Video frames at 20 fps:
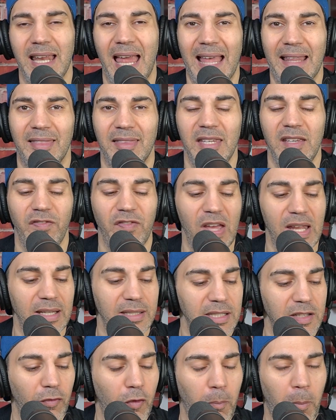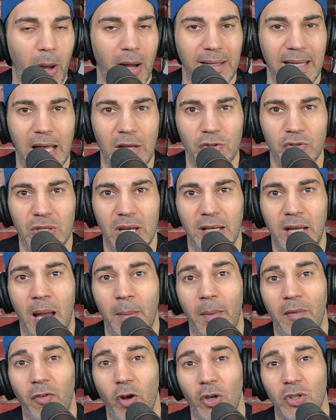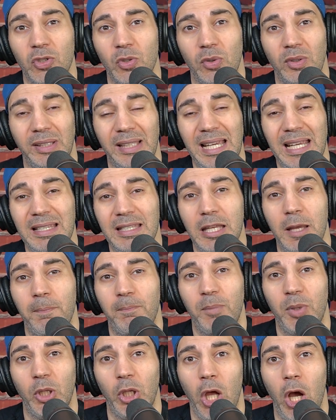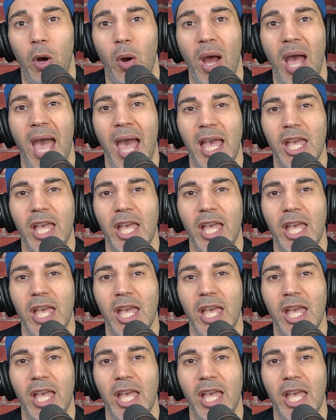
at thefantasyfootballcounselor.com. I've also linked it below.